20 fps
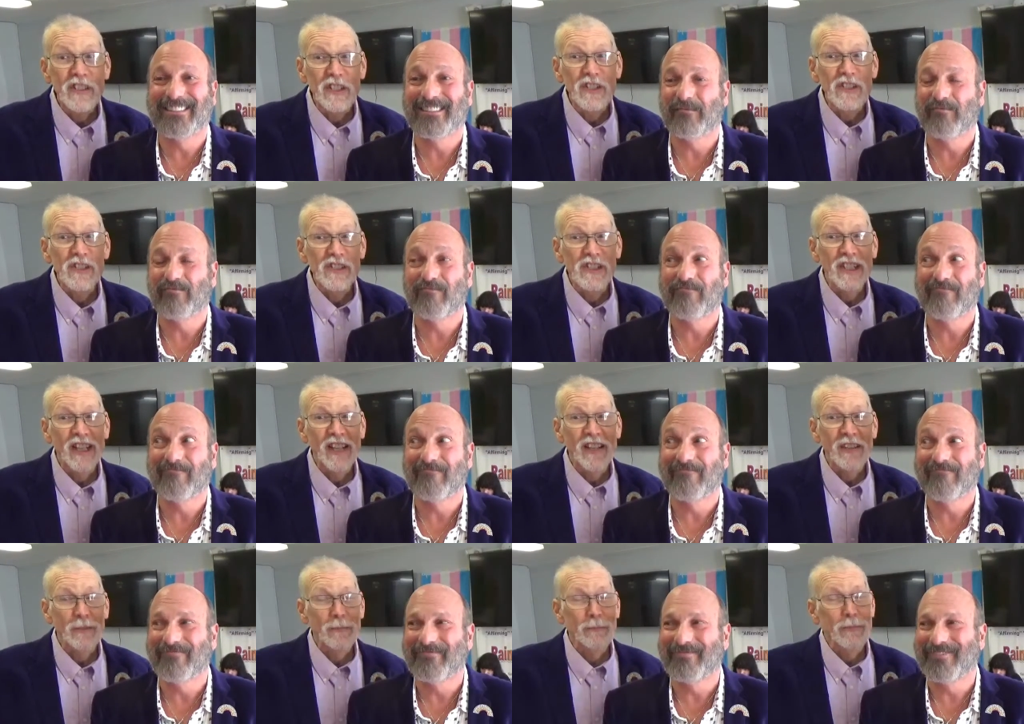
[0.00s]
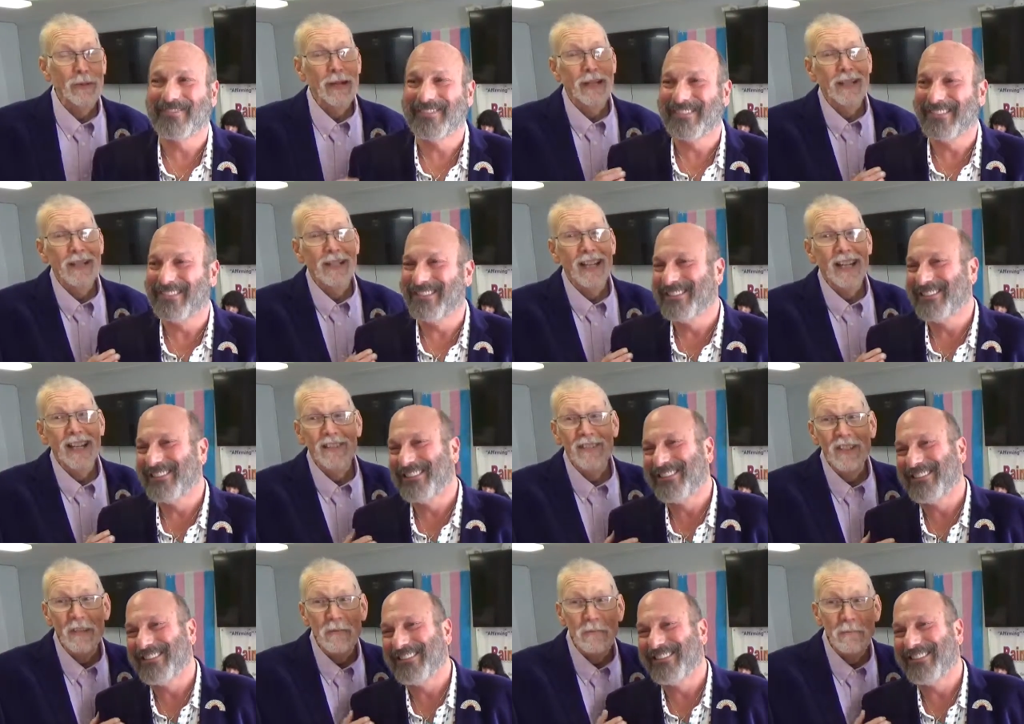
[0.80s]
Speaker 1: years together, Brian and I have
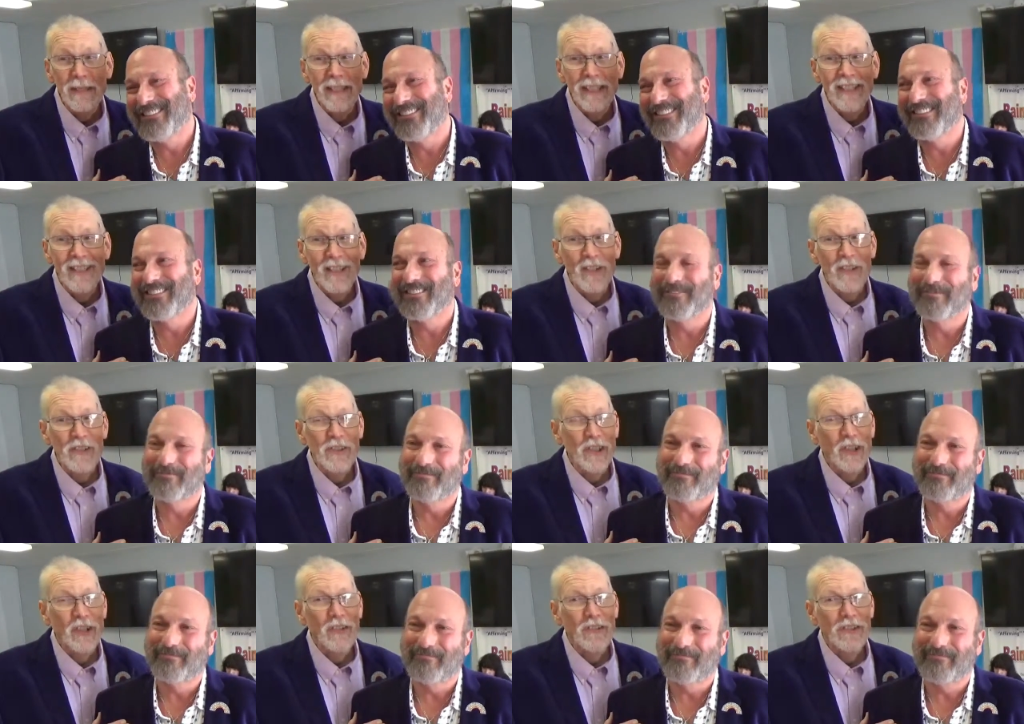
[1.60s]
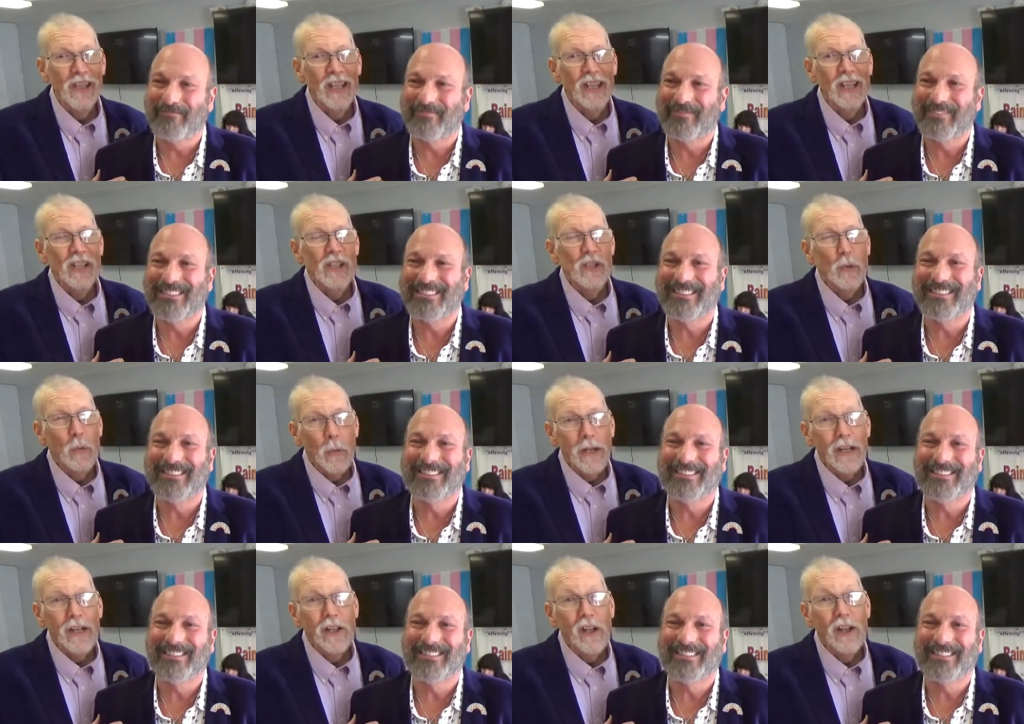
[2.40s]
committed ourselves to
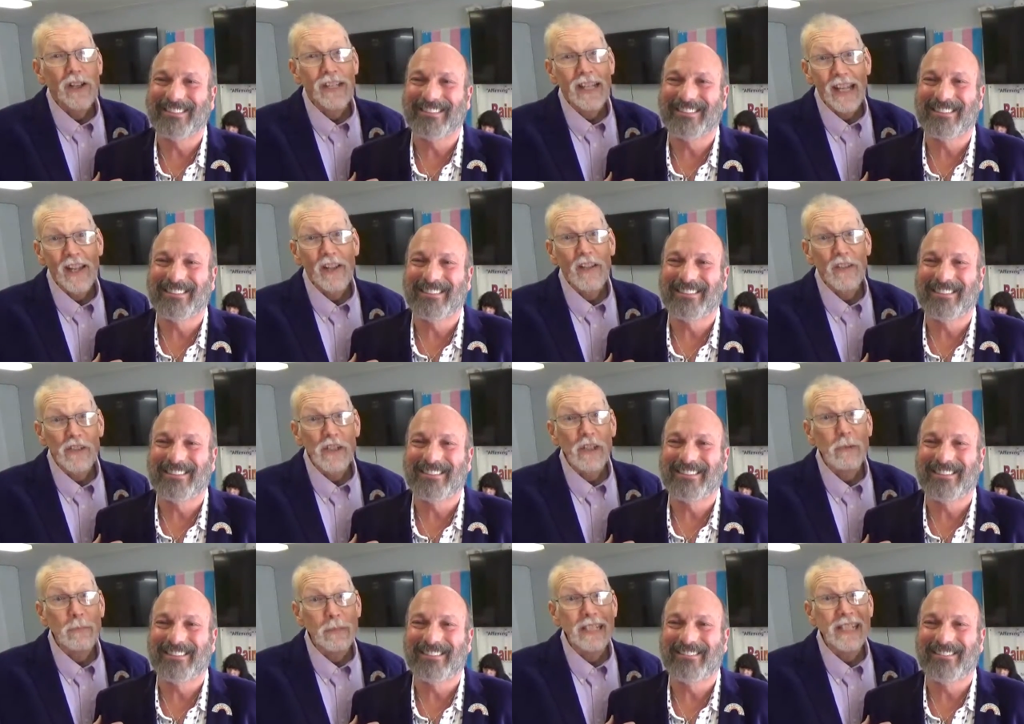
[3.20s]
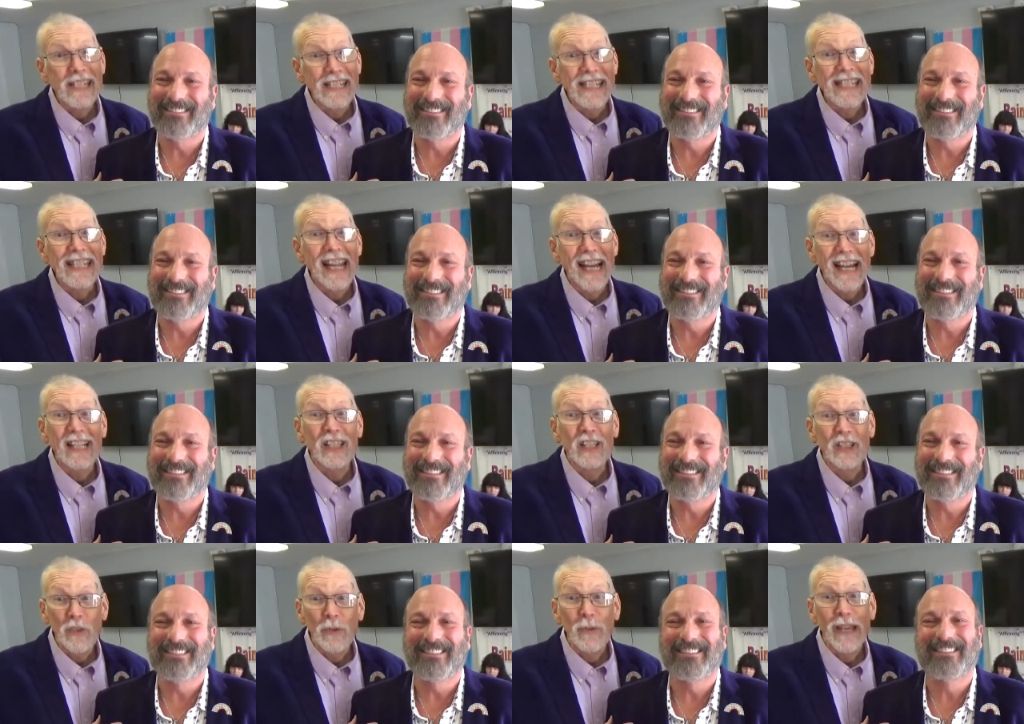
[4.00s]
working on
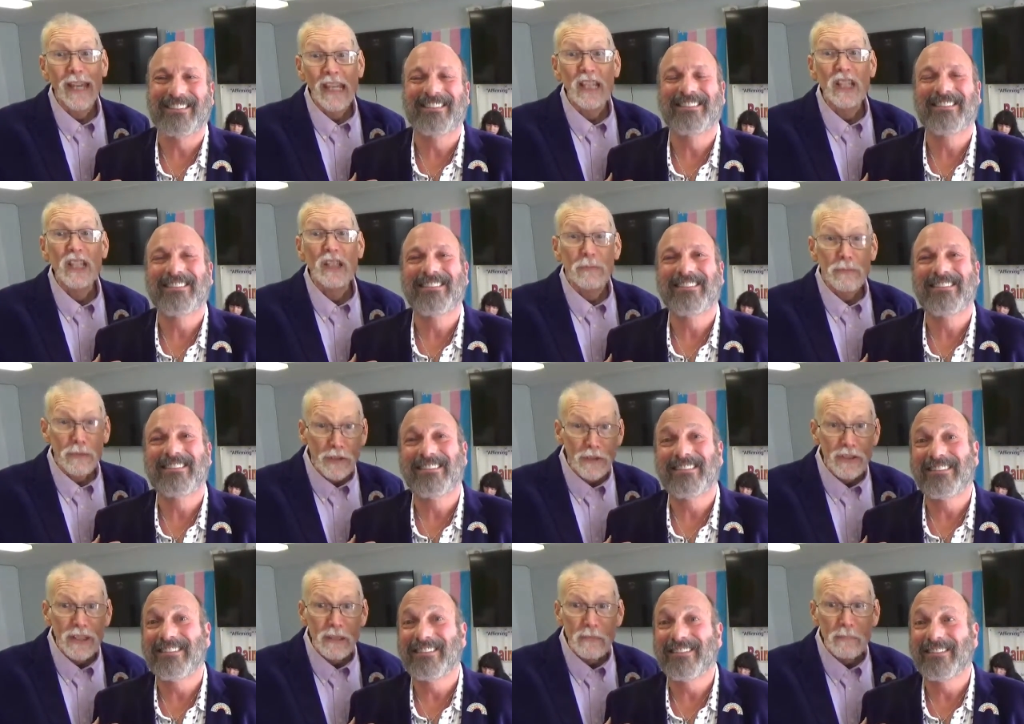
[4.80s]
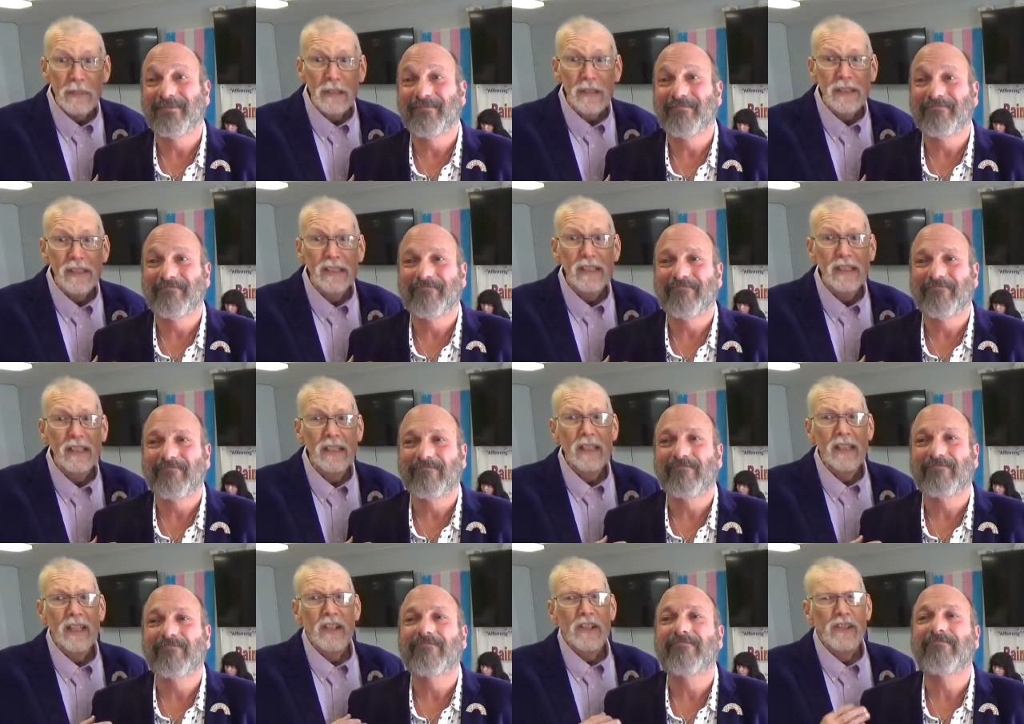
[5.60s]
LGBTIQA community building,
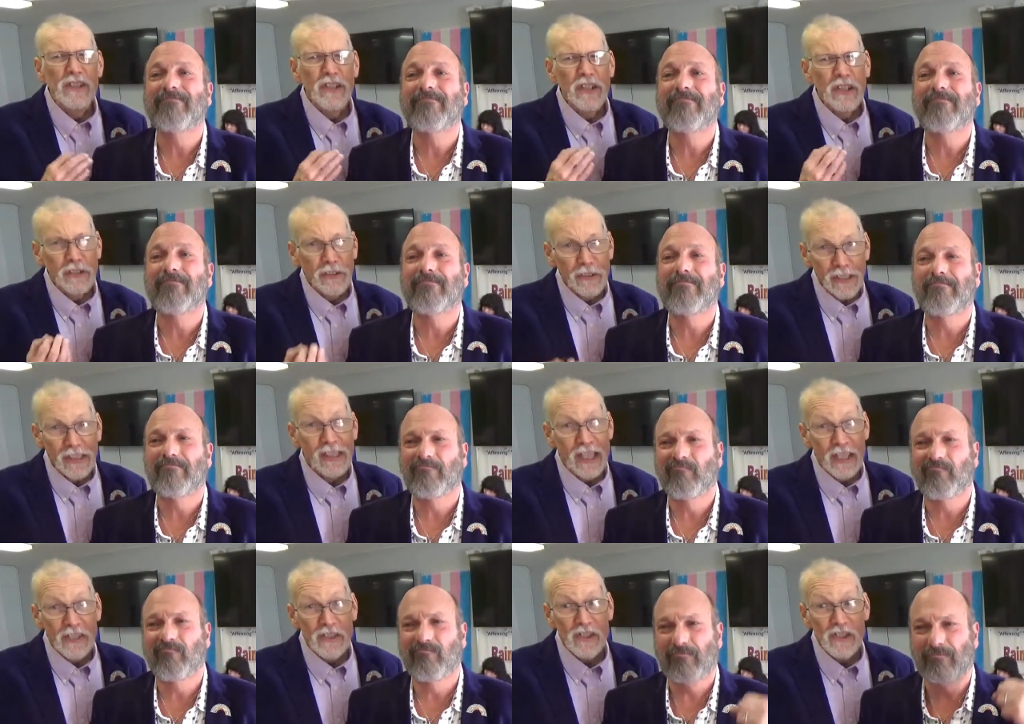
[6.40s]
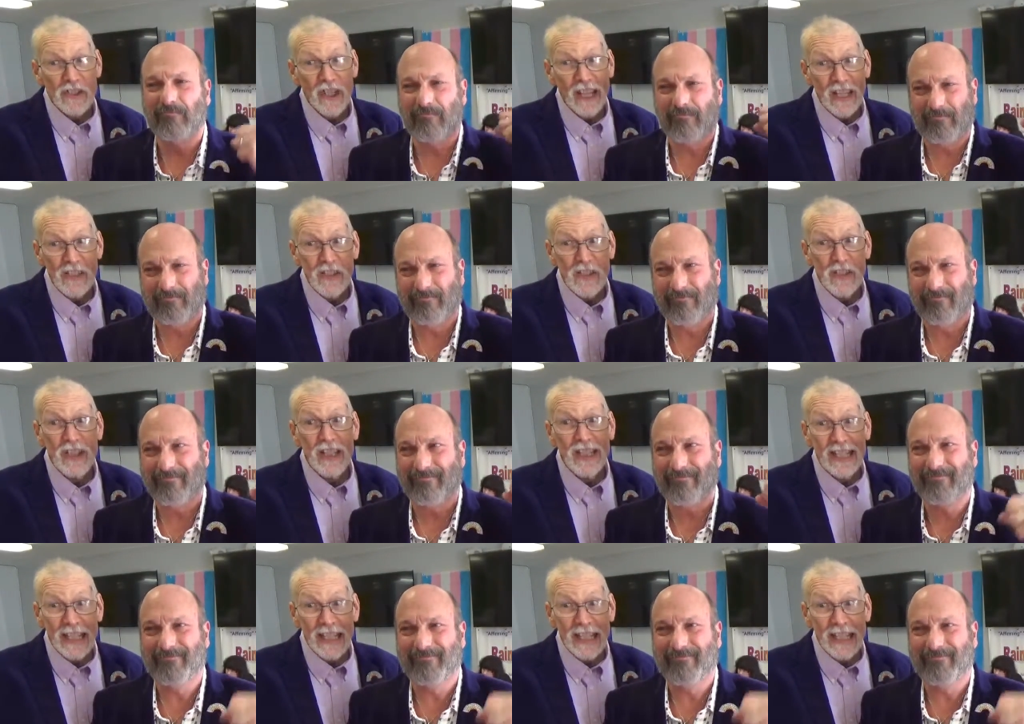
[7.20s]
securing legislation,